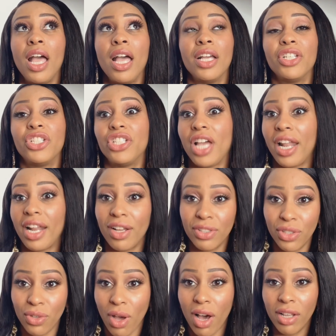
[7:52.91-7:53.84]
shout out
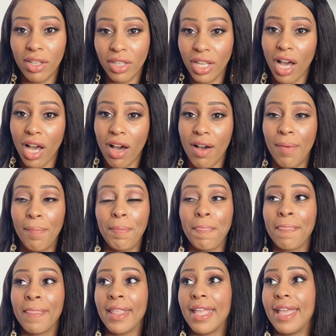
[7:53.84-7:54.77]
to all of y'all
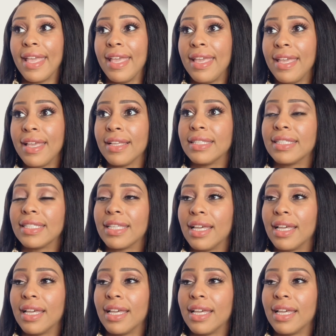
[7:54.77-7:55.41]
and